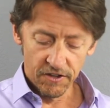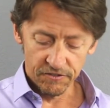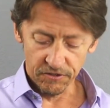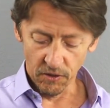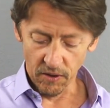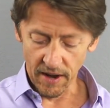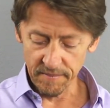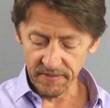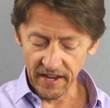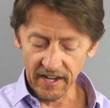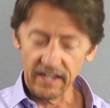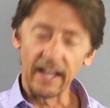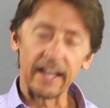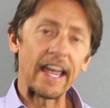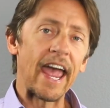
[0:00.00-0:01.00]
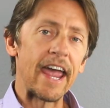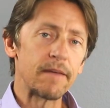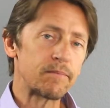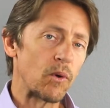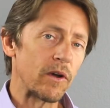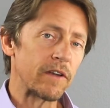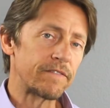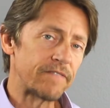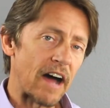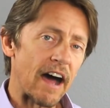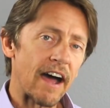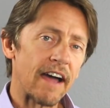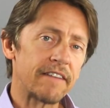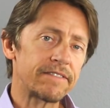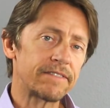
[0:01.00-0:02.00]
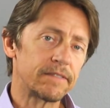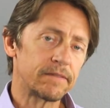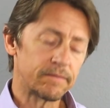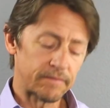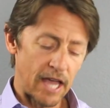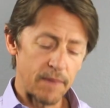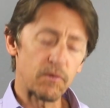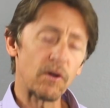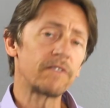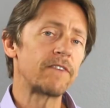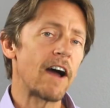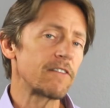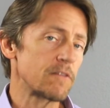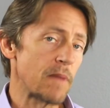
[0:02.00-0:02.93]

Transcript: So I'm thinking like 8.5